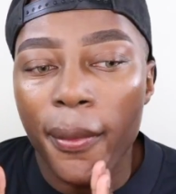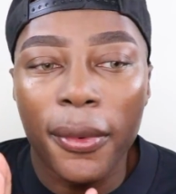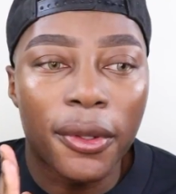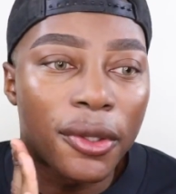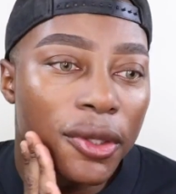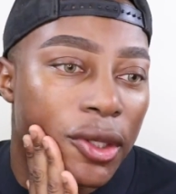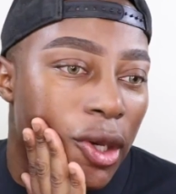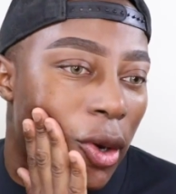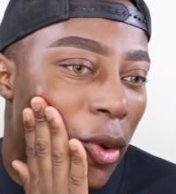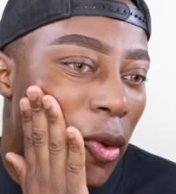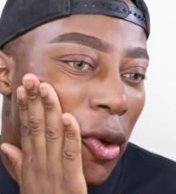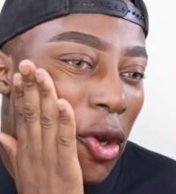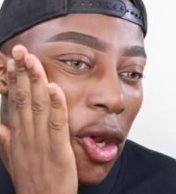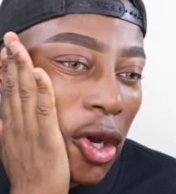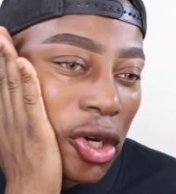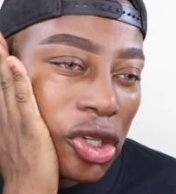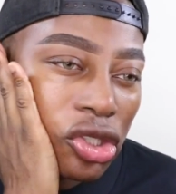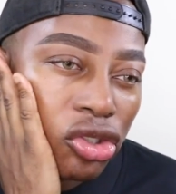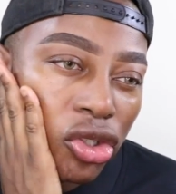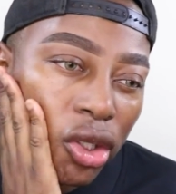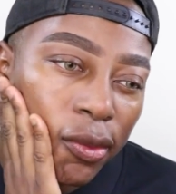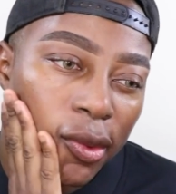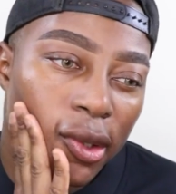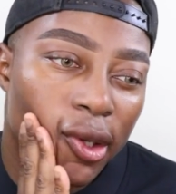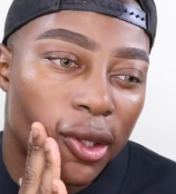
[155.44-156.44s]
so
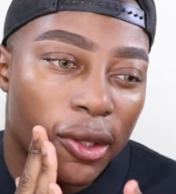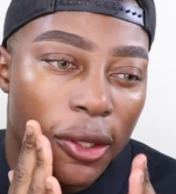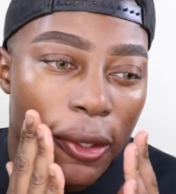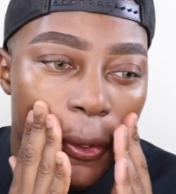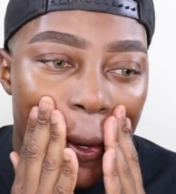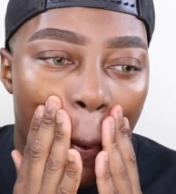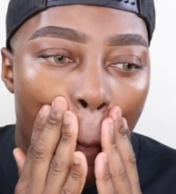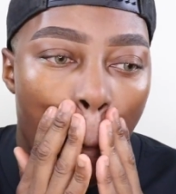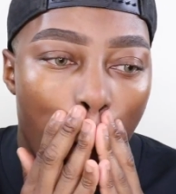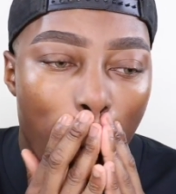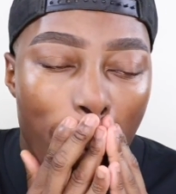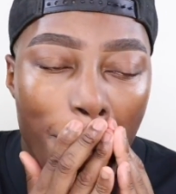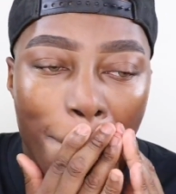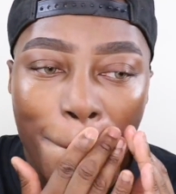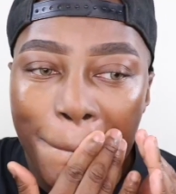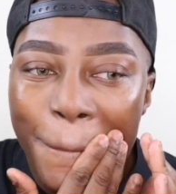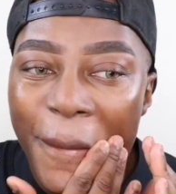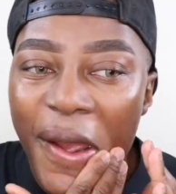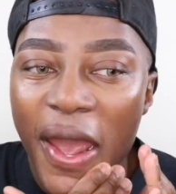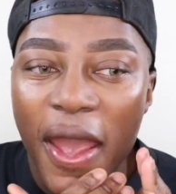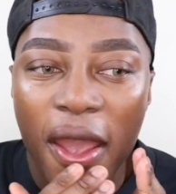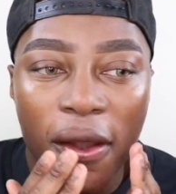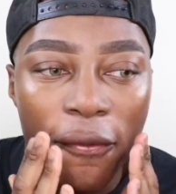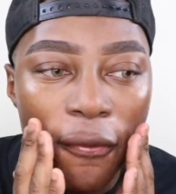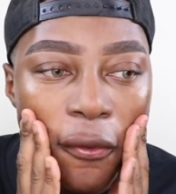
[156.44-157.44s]
luxury, because I know
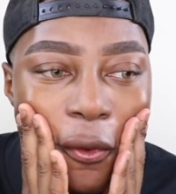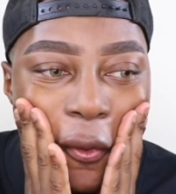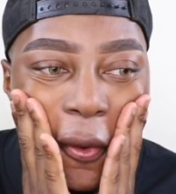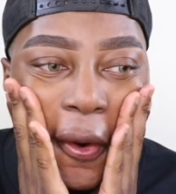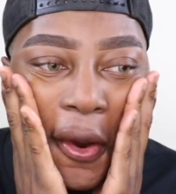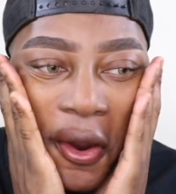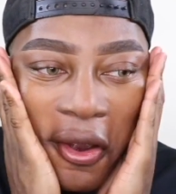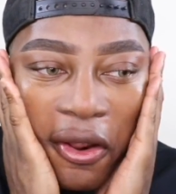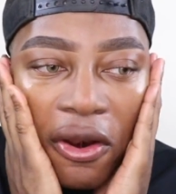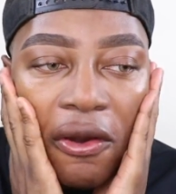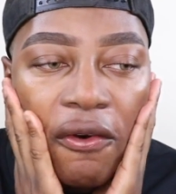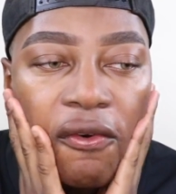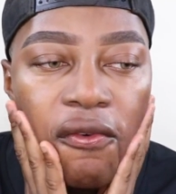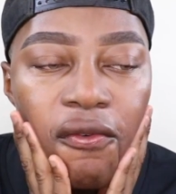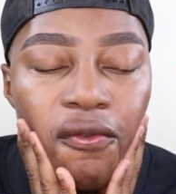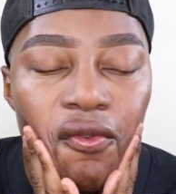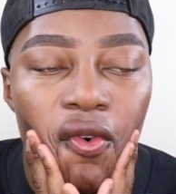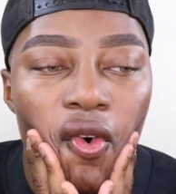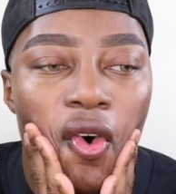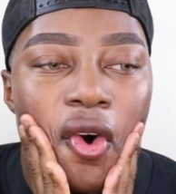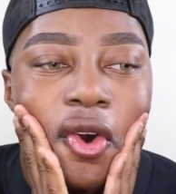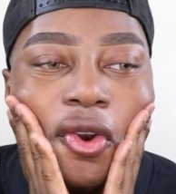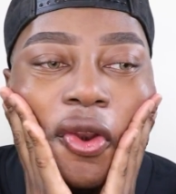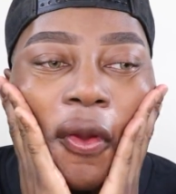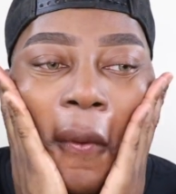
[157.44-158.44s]
not everyone can
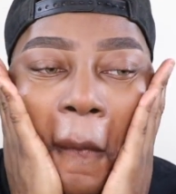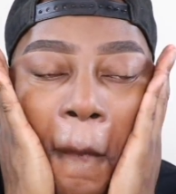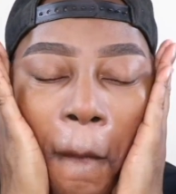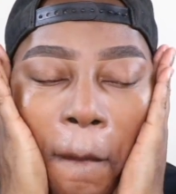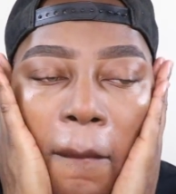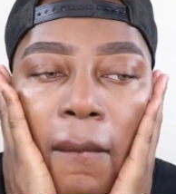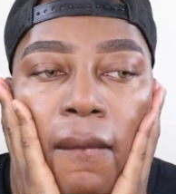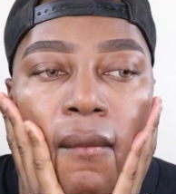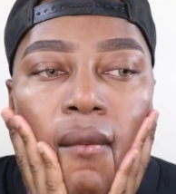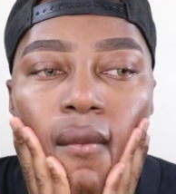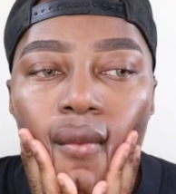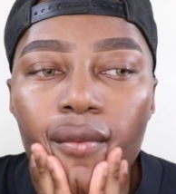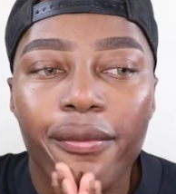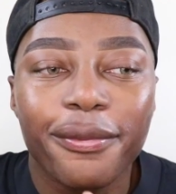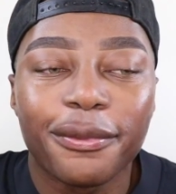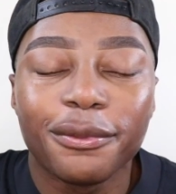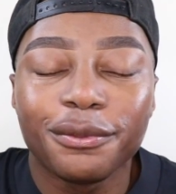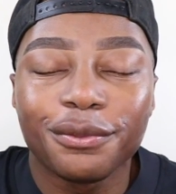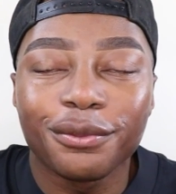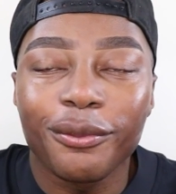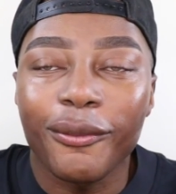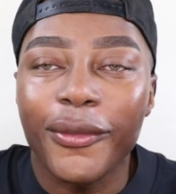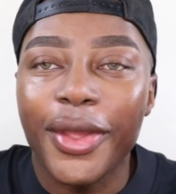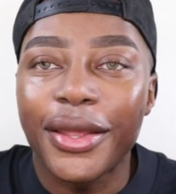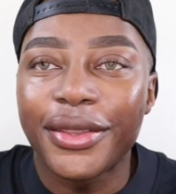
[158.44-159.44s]
afford
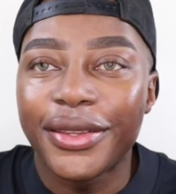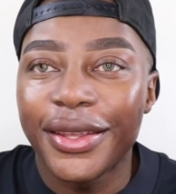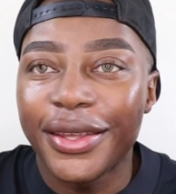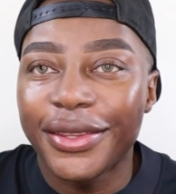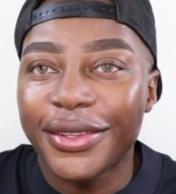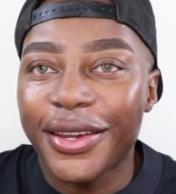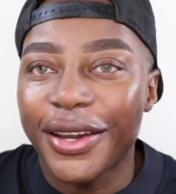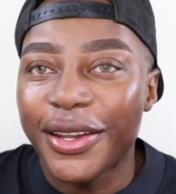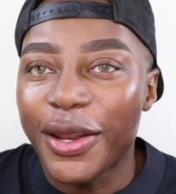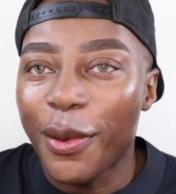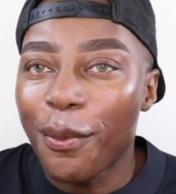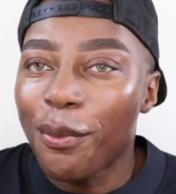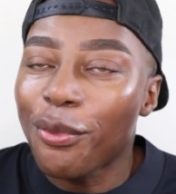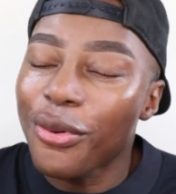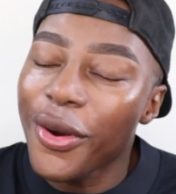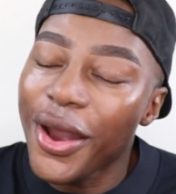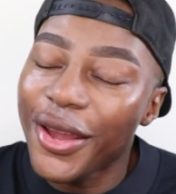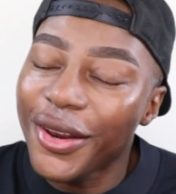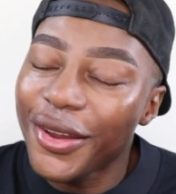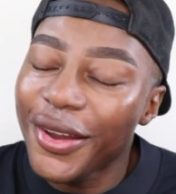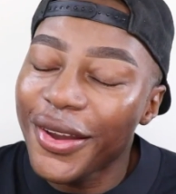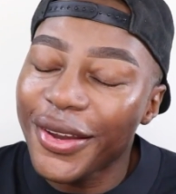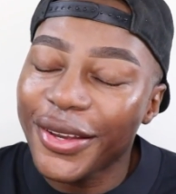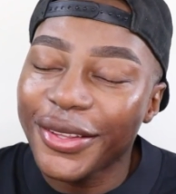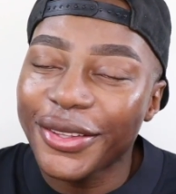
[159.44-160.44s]
these kind of
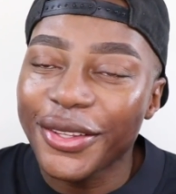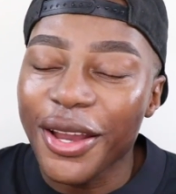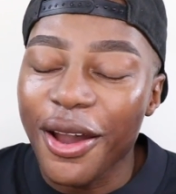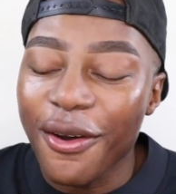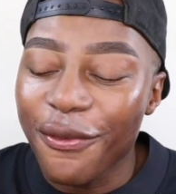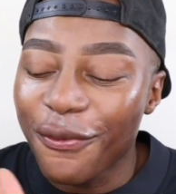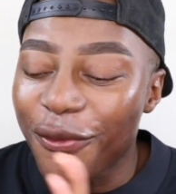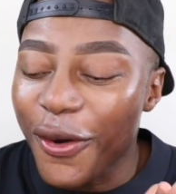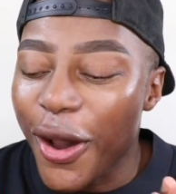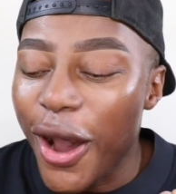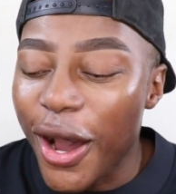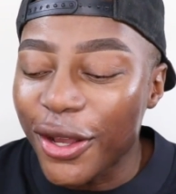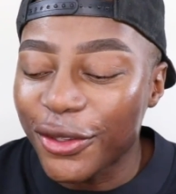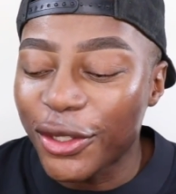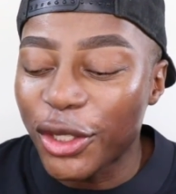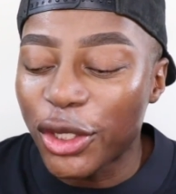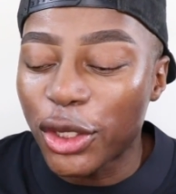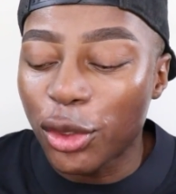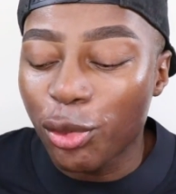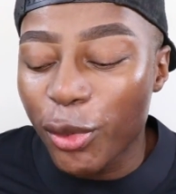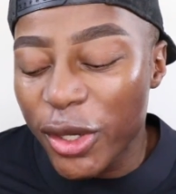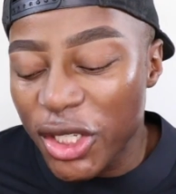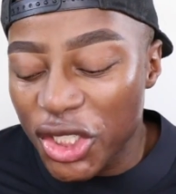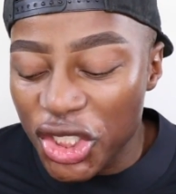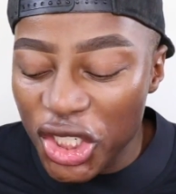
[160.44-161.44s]
products. I'll
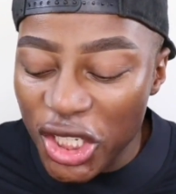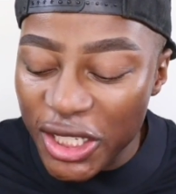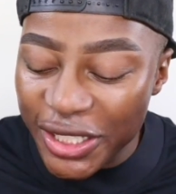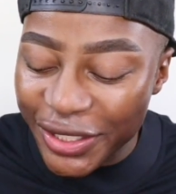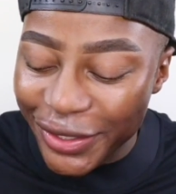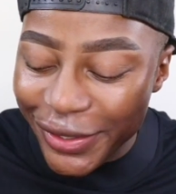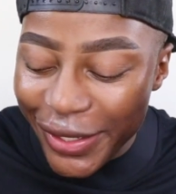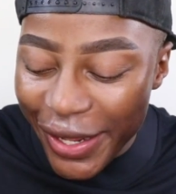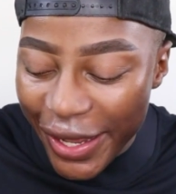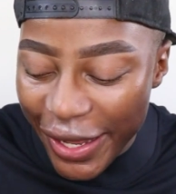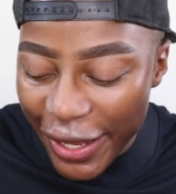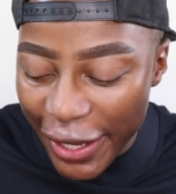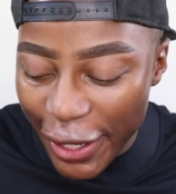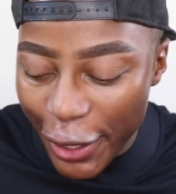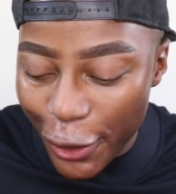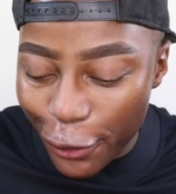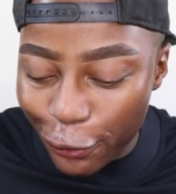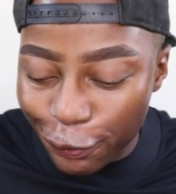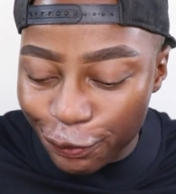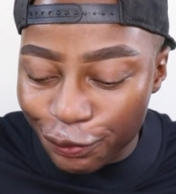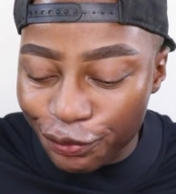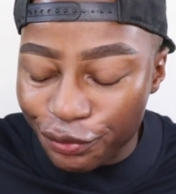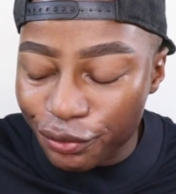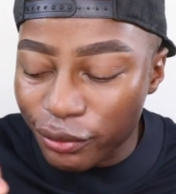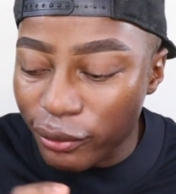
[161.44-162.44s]
just switch it
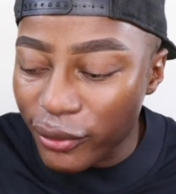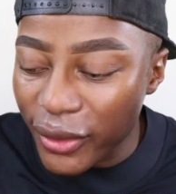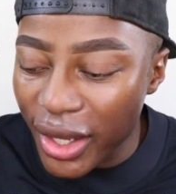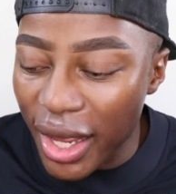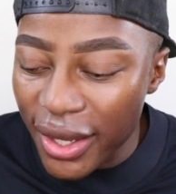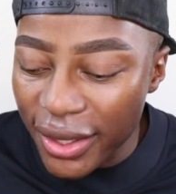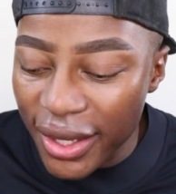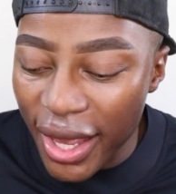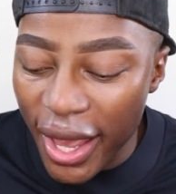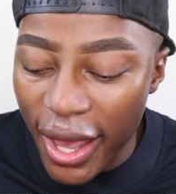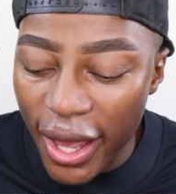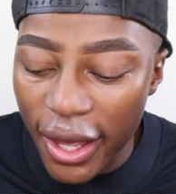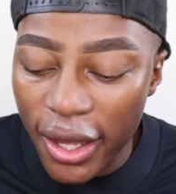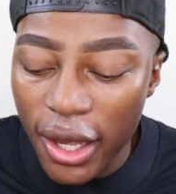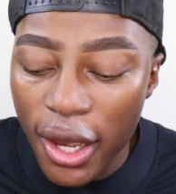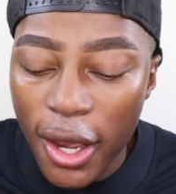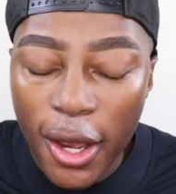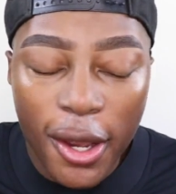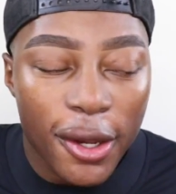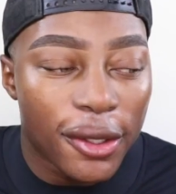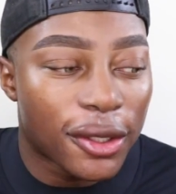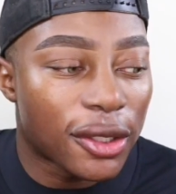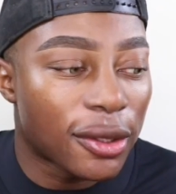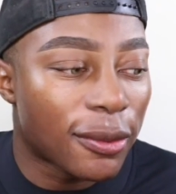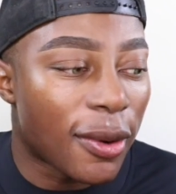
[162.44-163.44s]
down. Okay,
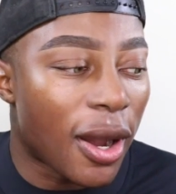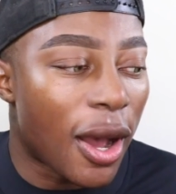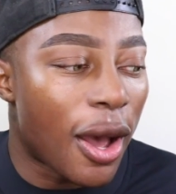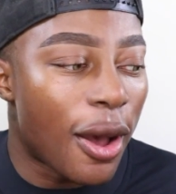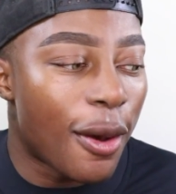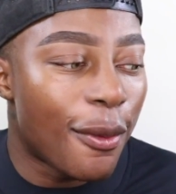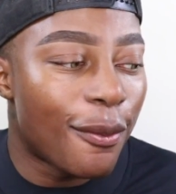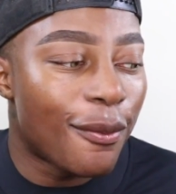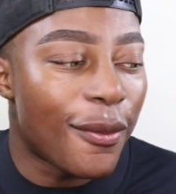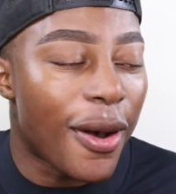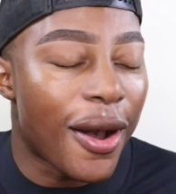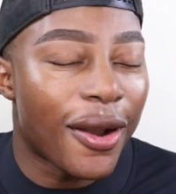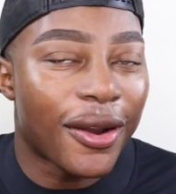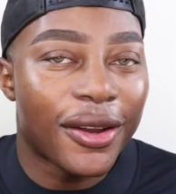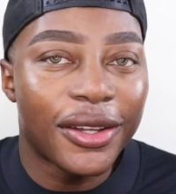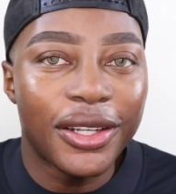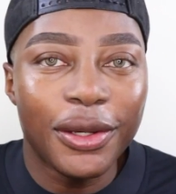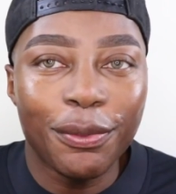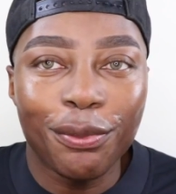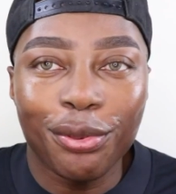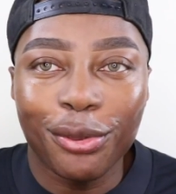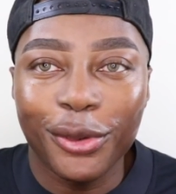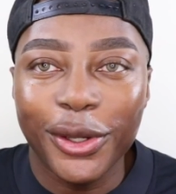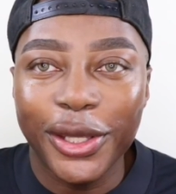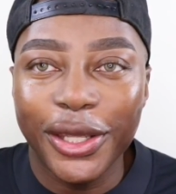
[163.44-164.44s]
so I'm
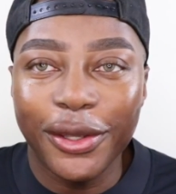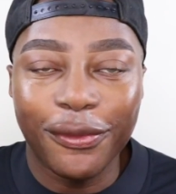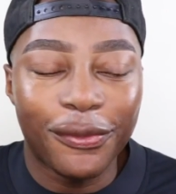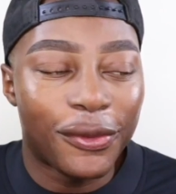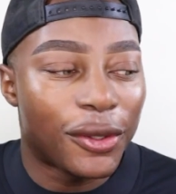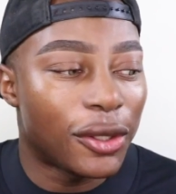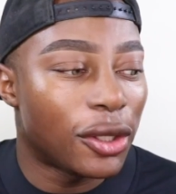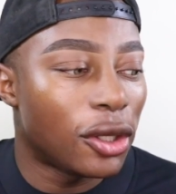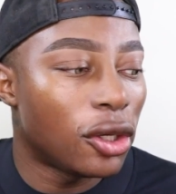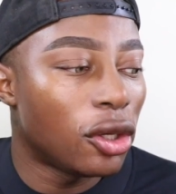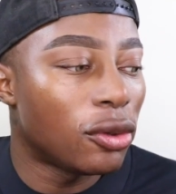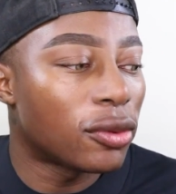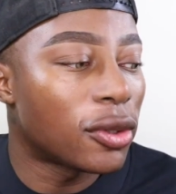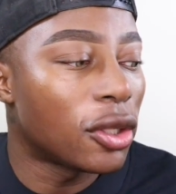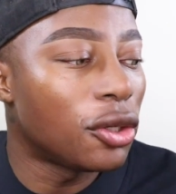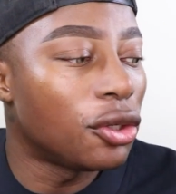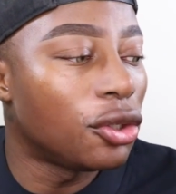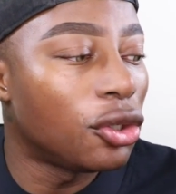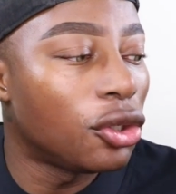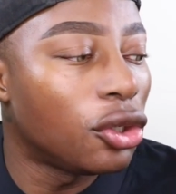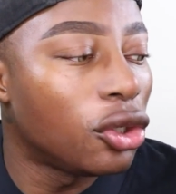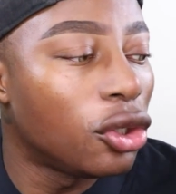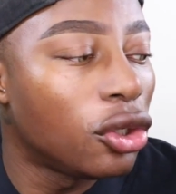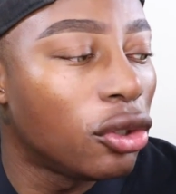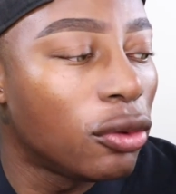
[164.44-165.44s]
gonna preview the
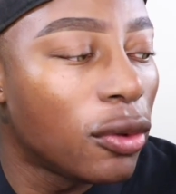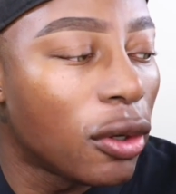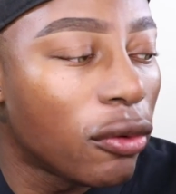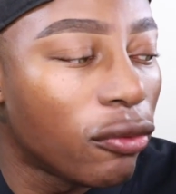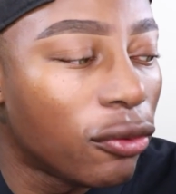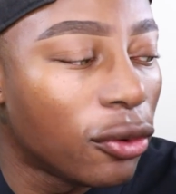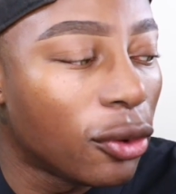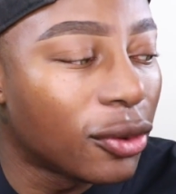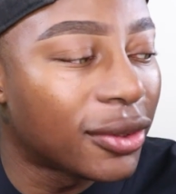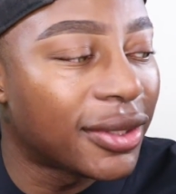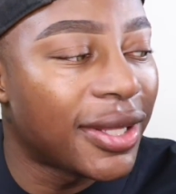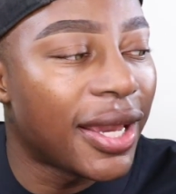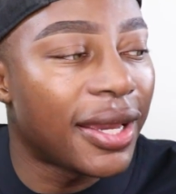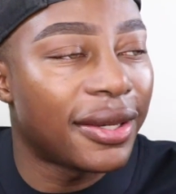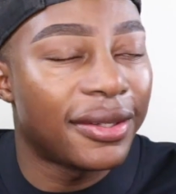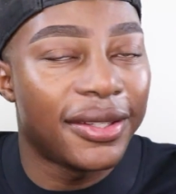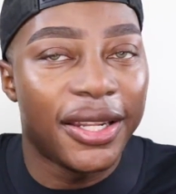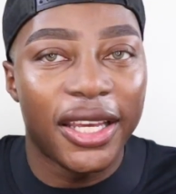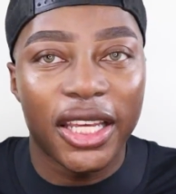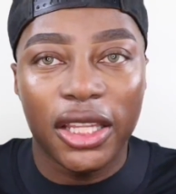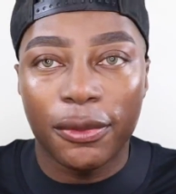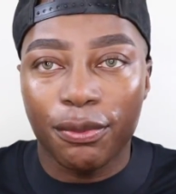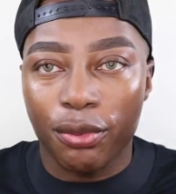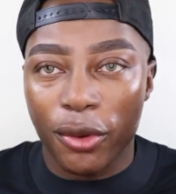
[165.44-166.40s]
new Real Techniques